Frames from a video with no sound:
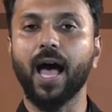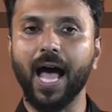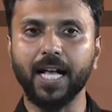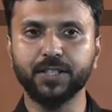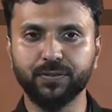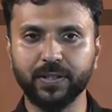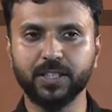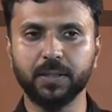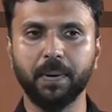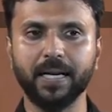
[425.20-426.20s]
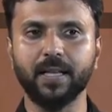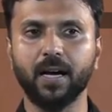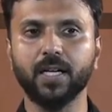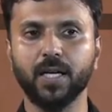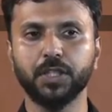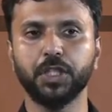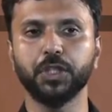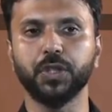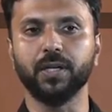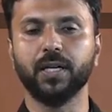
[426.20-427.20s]
as fixed by the
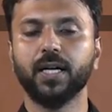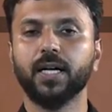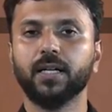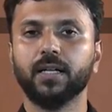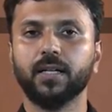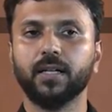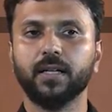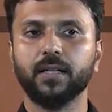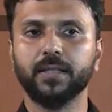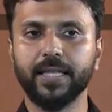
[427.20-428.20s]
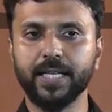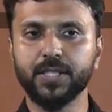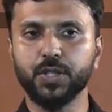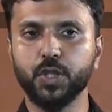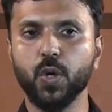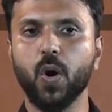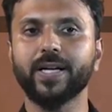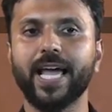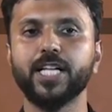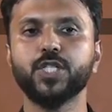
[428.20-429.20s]
constitution. These do
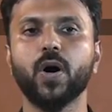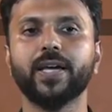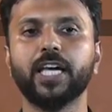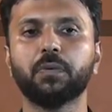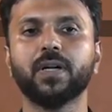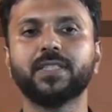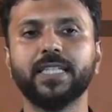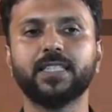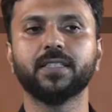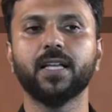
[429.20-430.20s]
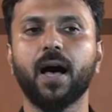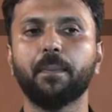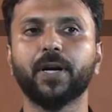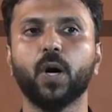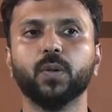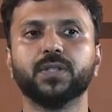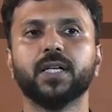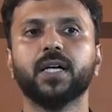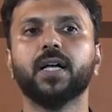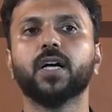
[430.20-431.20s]
not enjoy equal seats in the upper house.
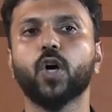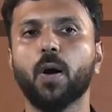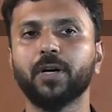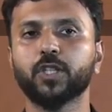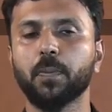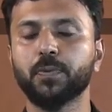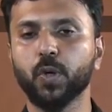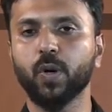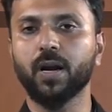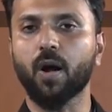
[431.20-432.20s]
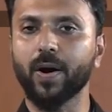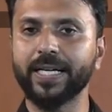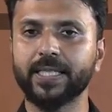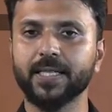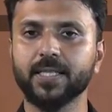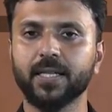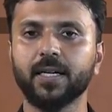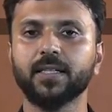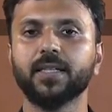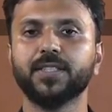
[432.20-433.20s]
Common Comptroller, Auditor
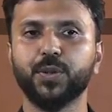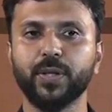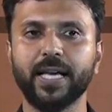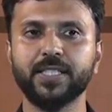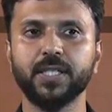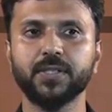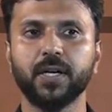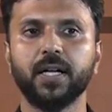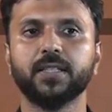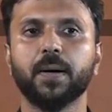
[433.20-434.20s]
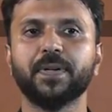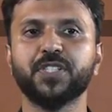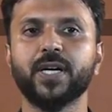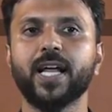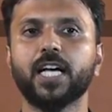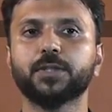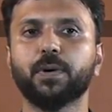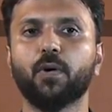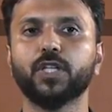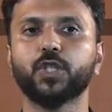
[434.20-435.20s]
General, CAGs. The President has
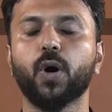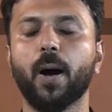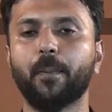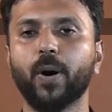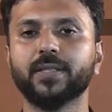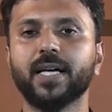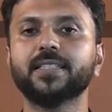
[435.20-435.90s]
power to appoint the